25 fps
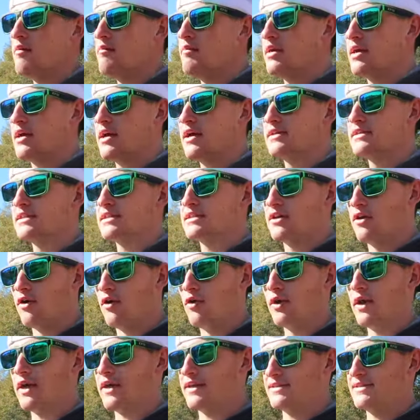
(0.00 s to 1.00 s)
because it's
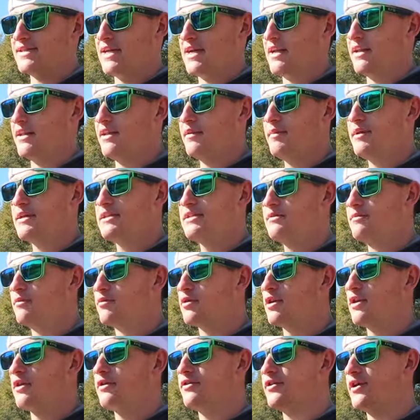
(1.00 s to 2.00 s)
cold outside, and it makes you
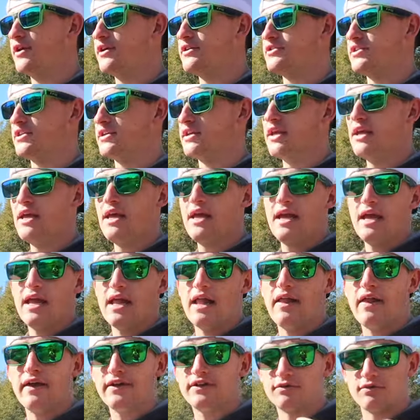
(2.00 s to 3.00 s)
more lethargic.
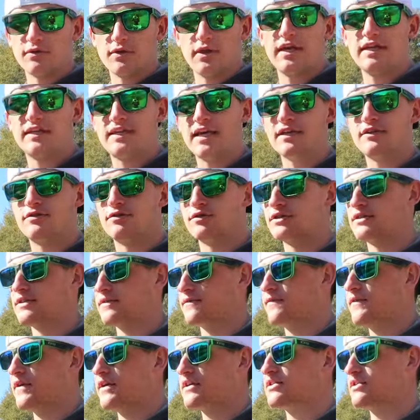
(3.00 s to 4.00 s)
And I like to relate that towards
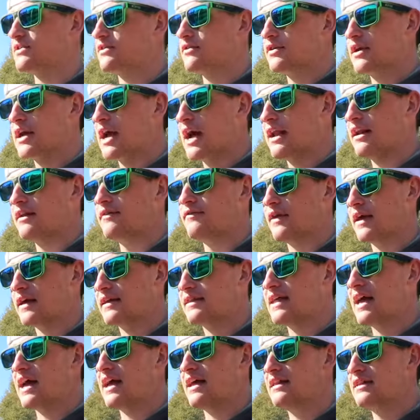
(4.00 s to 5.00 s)
the fish, and they're kind of
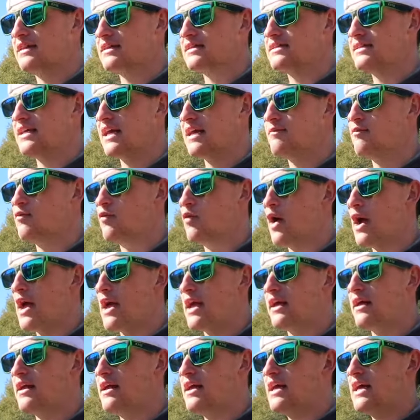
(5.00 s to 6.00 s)
like that in the same
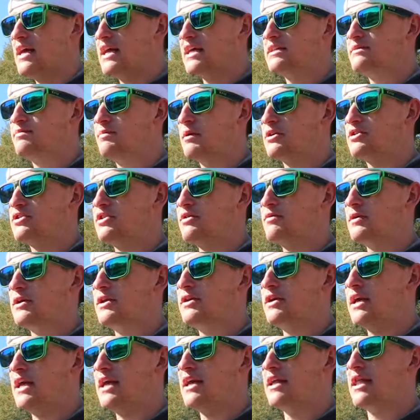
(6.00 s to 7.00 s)
way, especially when
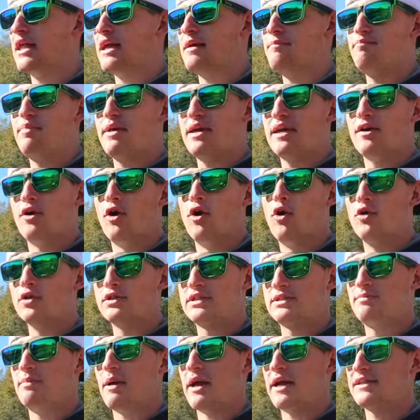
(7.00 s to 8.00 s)
you hit like big
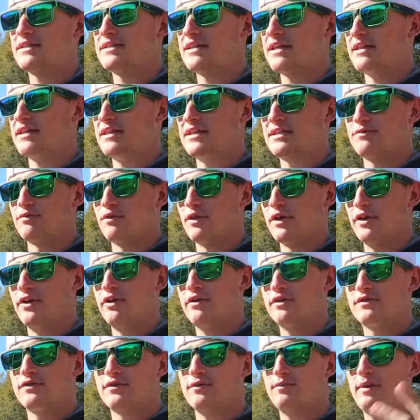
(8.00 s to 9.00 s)
cold spikes like this, where it
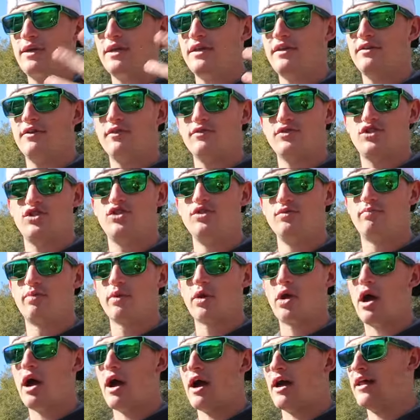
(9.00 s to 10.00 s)
goes from being, you know,
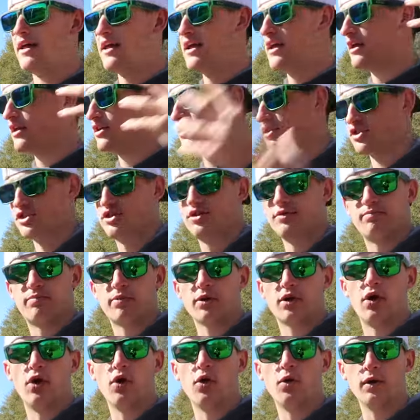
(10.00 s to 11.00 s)
super hot to
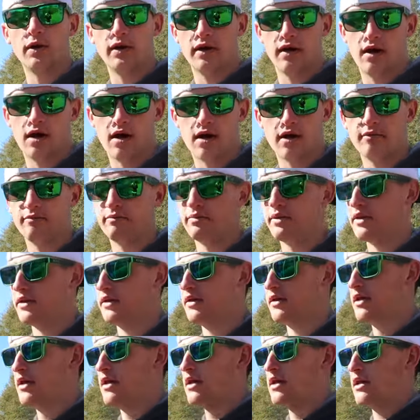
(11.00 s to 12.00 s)
super cold in a
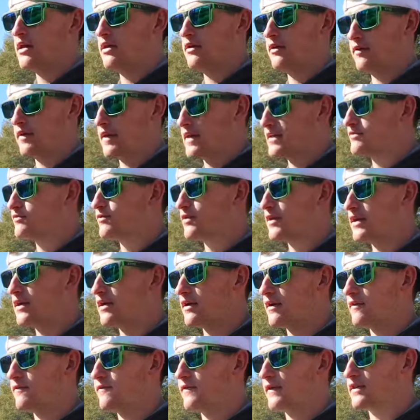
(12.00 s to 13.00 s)
heartbeat. You know, that's really
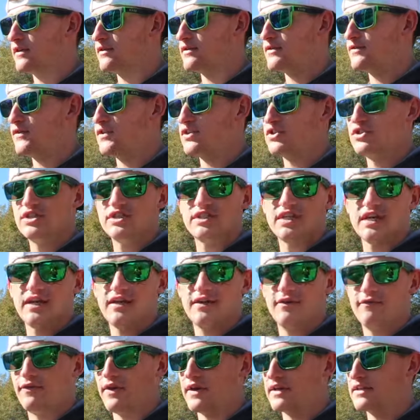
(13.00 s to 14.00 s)
going to affect this fish just like
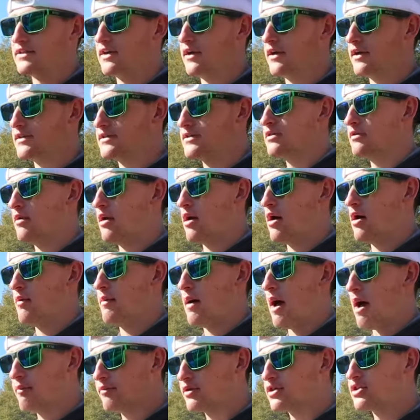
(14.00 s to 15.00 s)
it affects us. So
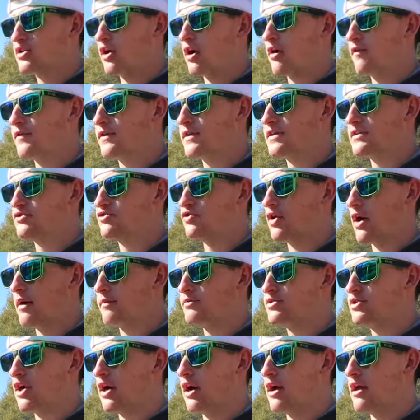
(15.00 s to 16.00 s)
I'm going to start off with this
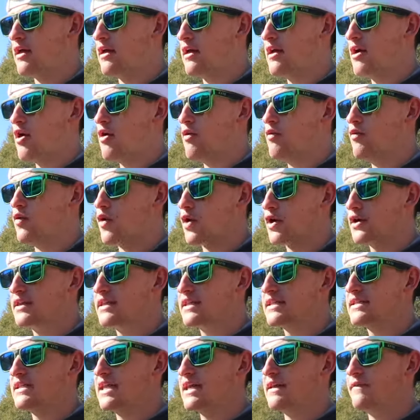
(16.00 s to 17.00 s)
drop shot, work
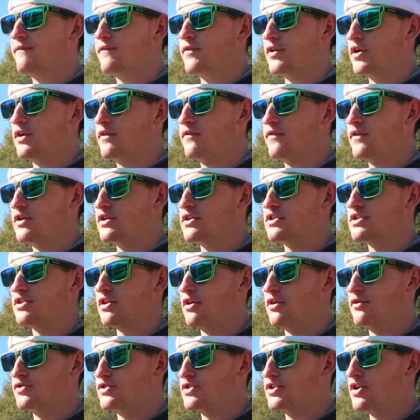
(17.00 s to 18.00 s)
this thing very, very
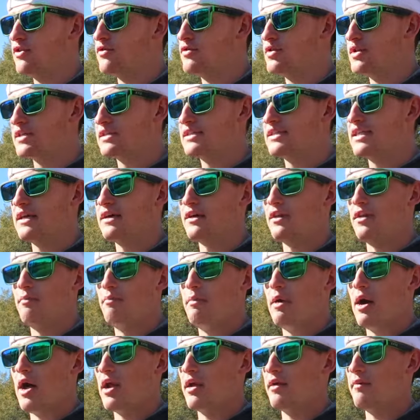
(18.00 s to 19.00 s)
slow, soak this thing on the
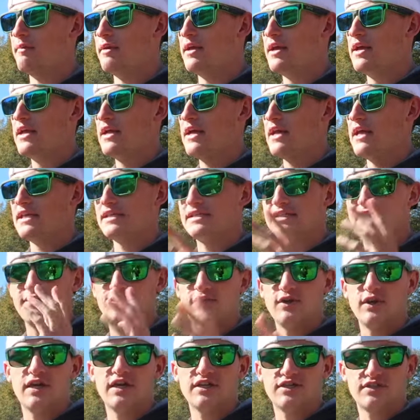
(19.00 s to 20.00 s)
bottom, and see
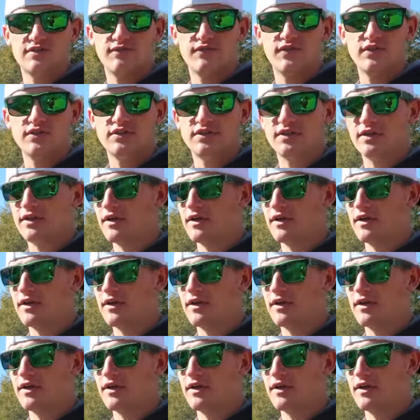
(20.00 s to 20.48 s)
if we can catch some fish